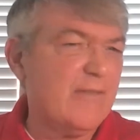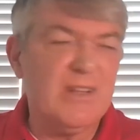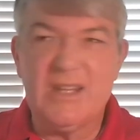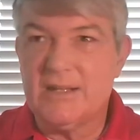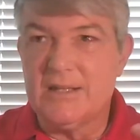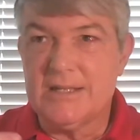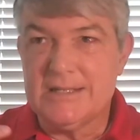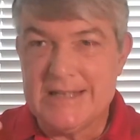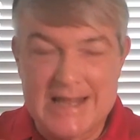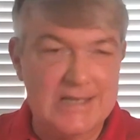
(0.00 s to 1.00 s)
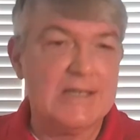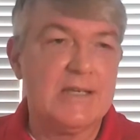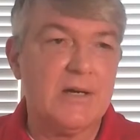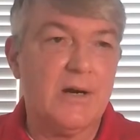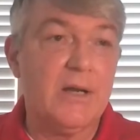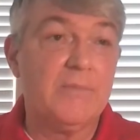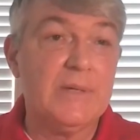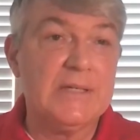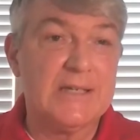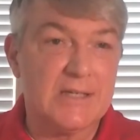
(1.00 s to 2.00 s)
everything that's necessary to
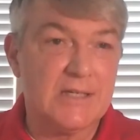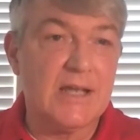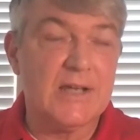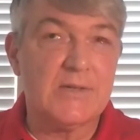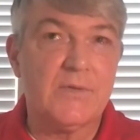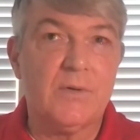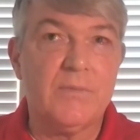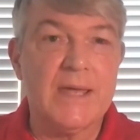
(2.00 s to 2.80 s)
be successful,